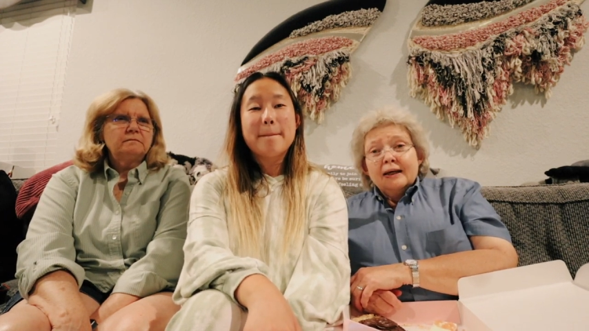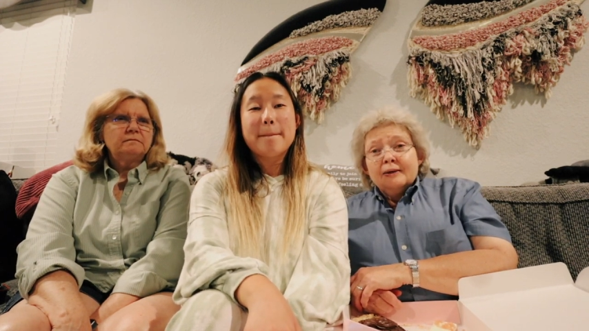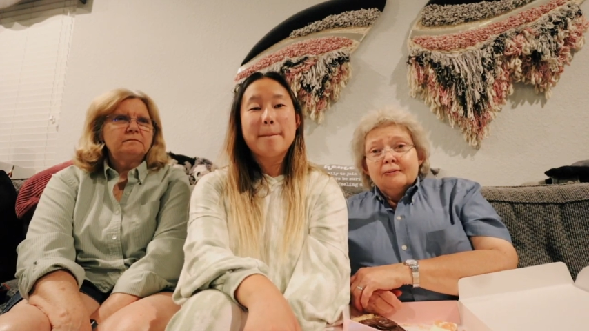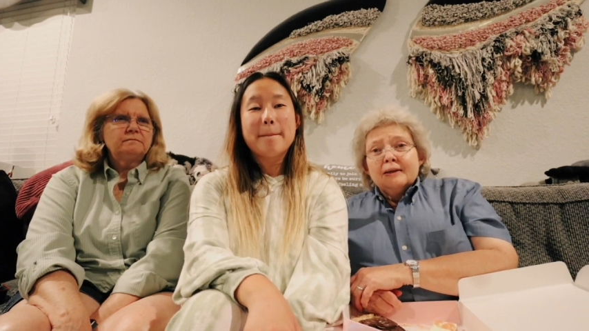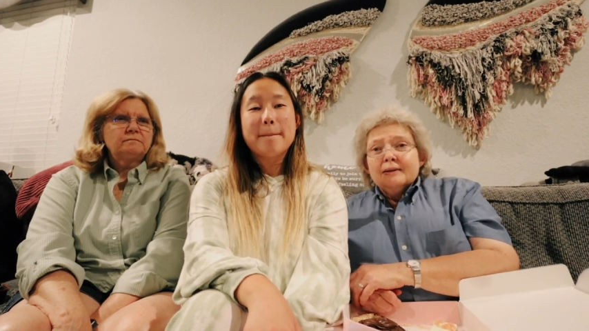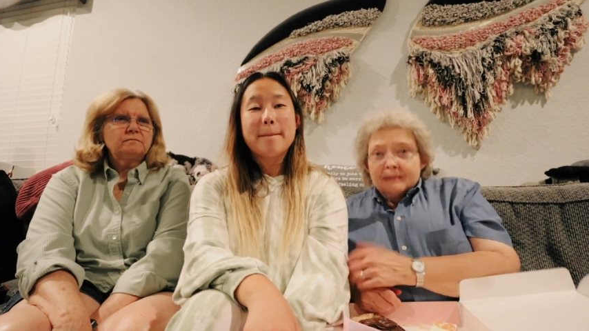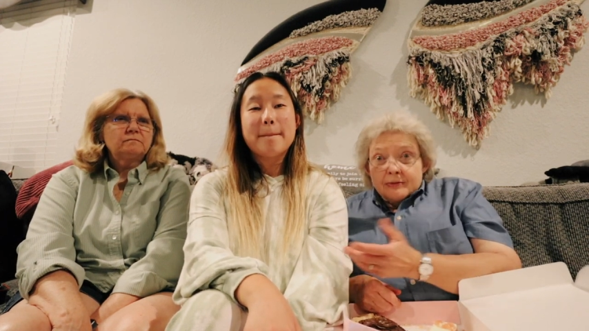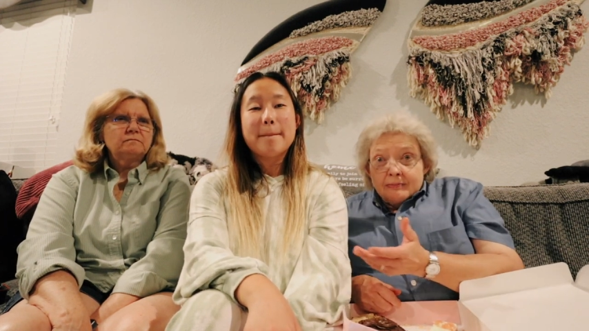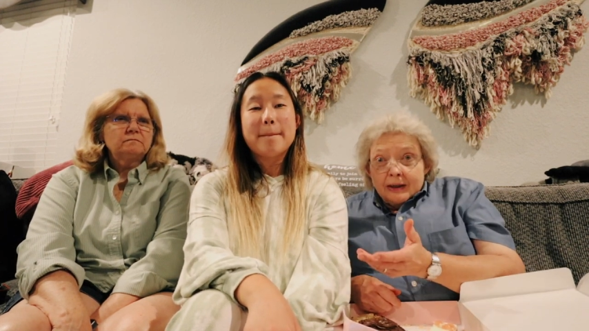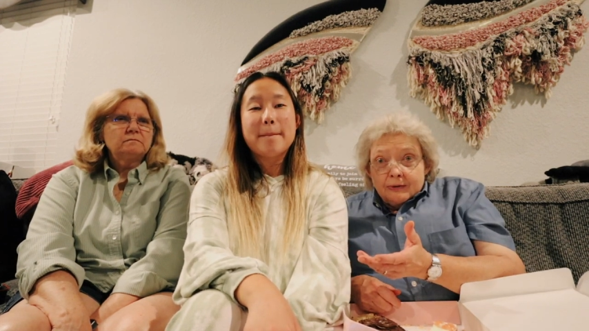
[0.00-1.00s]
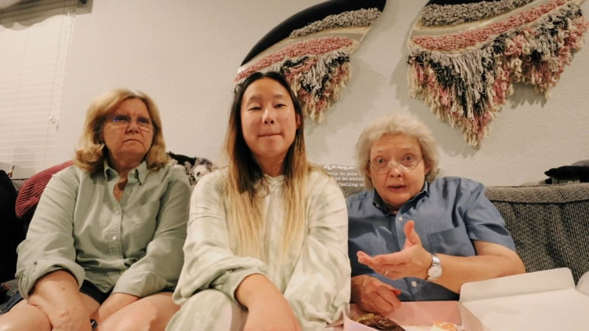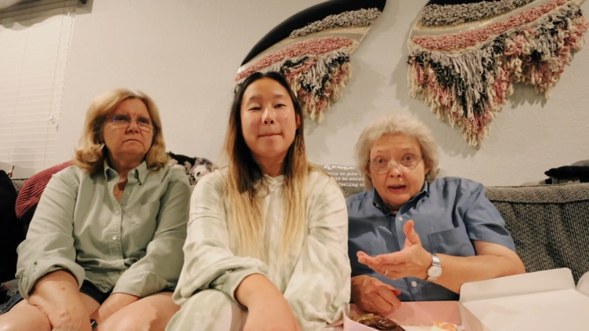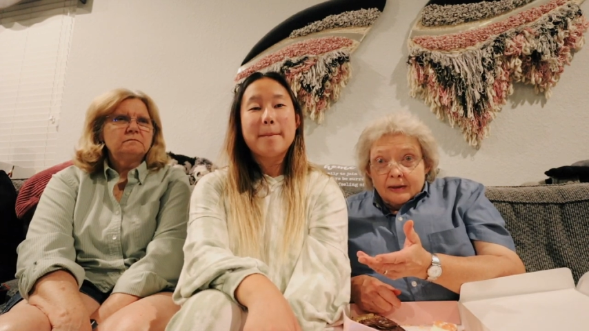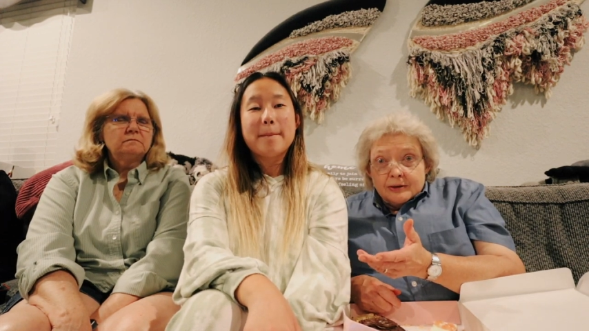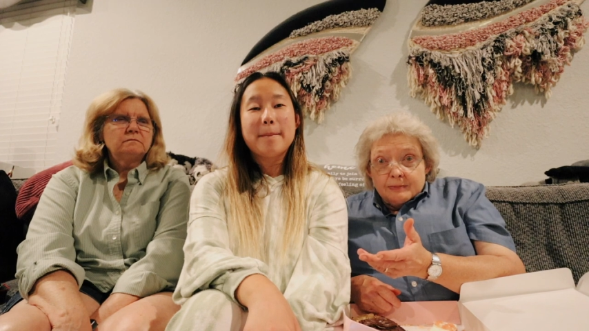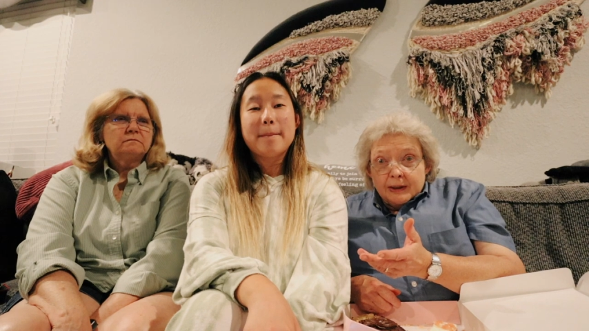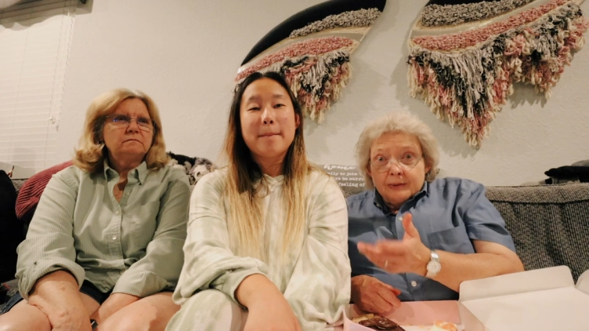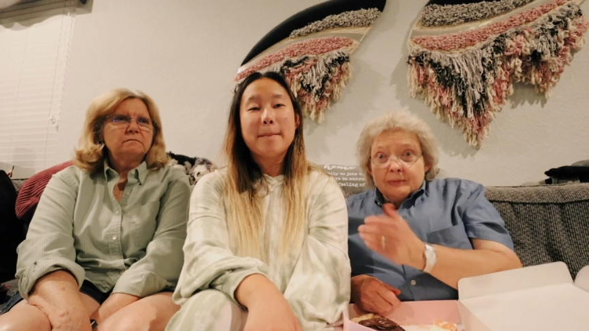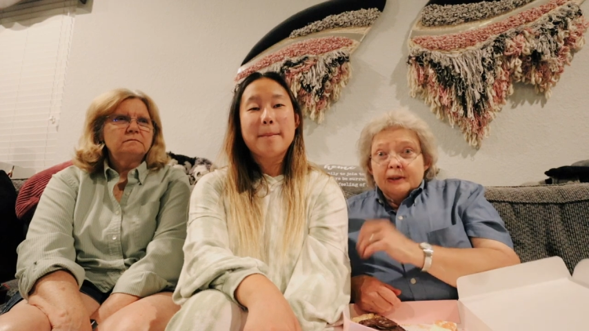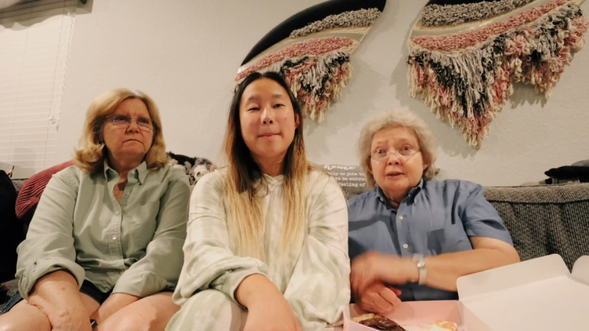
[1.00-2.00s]
Speaker 1: Anyway, it was Michael Collins, by
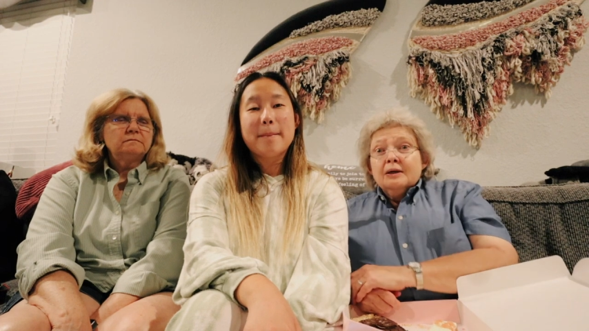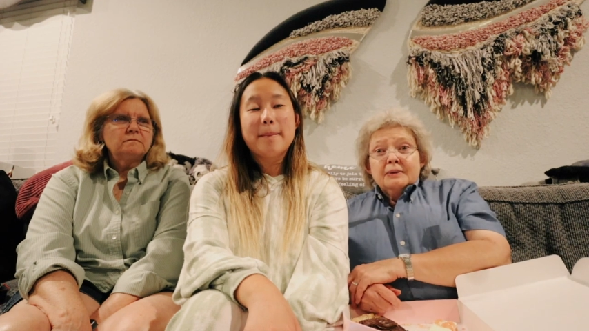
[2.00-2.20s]
the way.